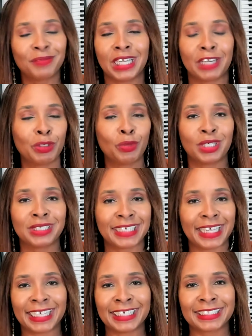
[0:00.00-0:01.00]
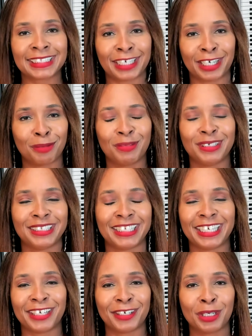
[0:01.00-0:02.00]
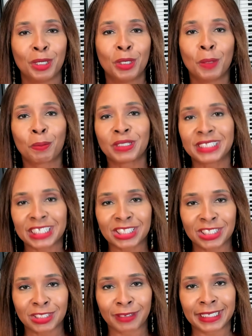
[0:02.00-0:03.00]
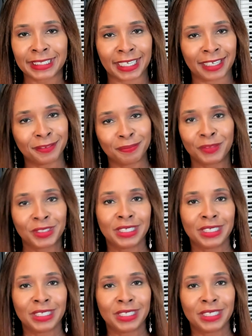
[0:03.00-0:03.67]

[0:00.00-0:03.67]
everyone has um, their predictions right now.